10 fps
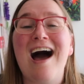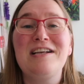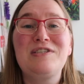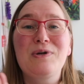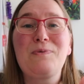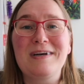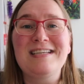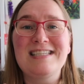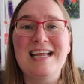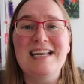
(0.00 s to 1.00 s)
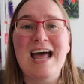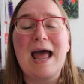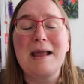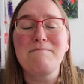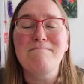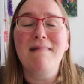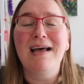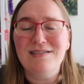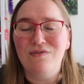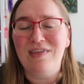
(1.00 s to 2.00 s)
I do want to send out a
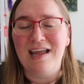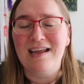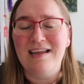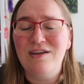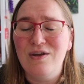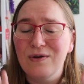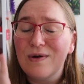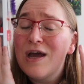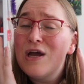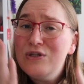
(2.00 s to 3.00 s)
massive thank you